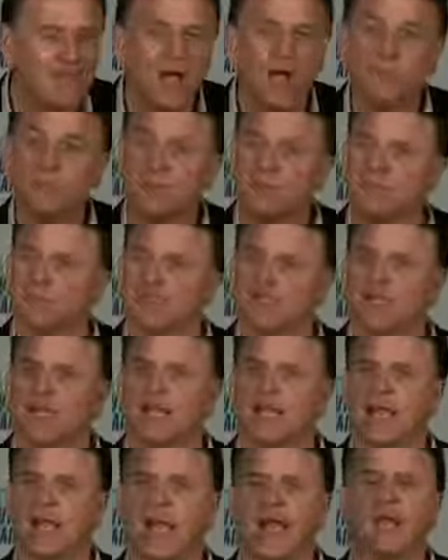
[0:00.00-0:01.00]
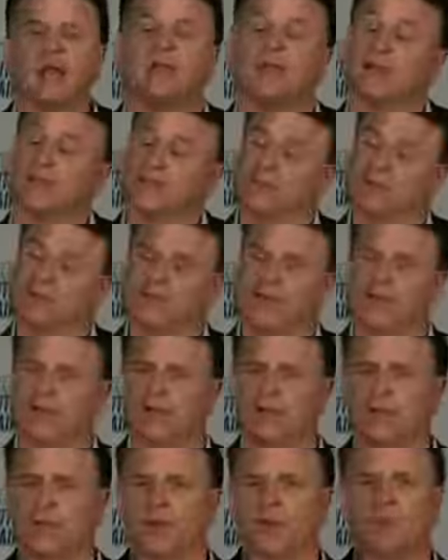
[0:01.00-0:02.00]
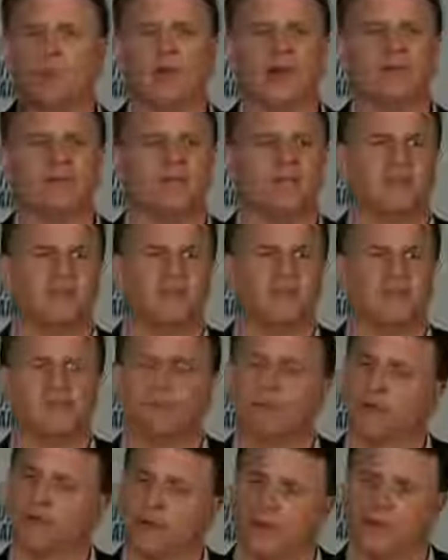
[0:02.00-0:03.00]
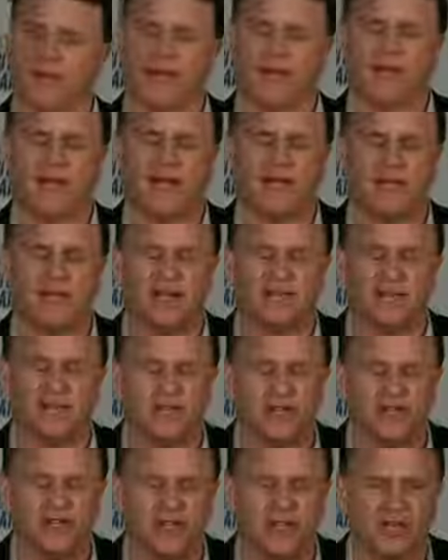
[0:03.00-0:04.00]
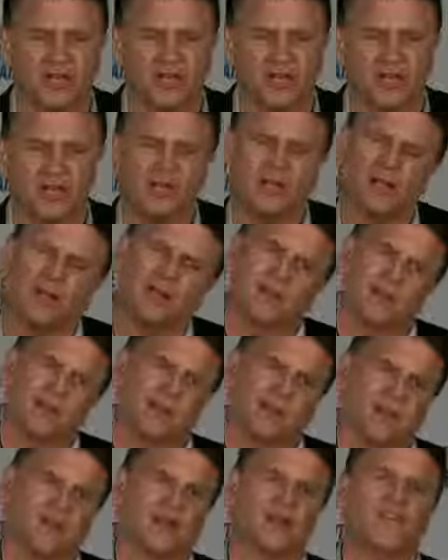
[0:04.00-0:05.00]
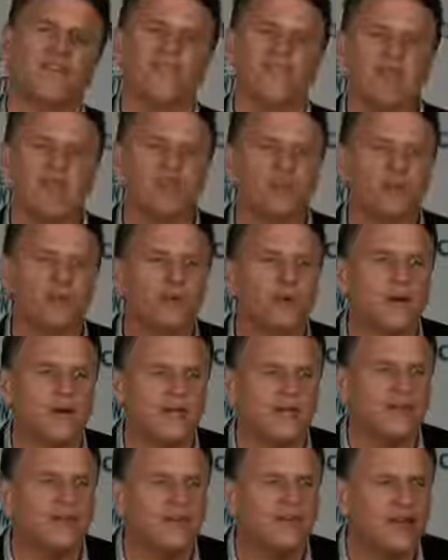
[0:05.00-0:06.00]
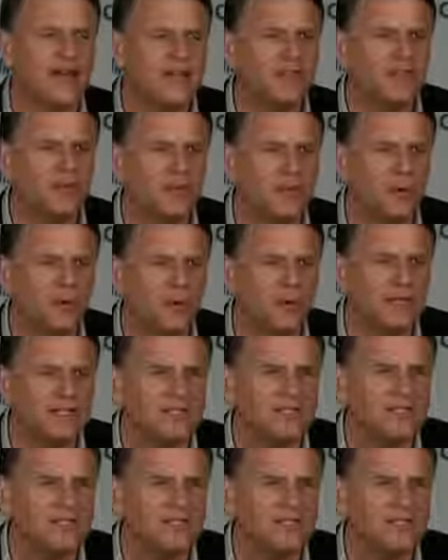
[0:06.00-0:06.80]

Now, people say in Canada, that's true, Dave, we do have TVs, but they're not high definition. Fight through it. Fight through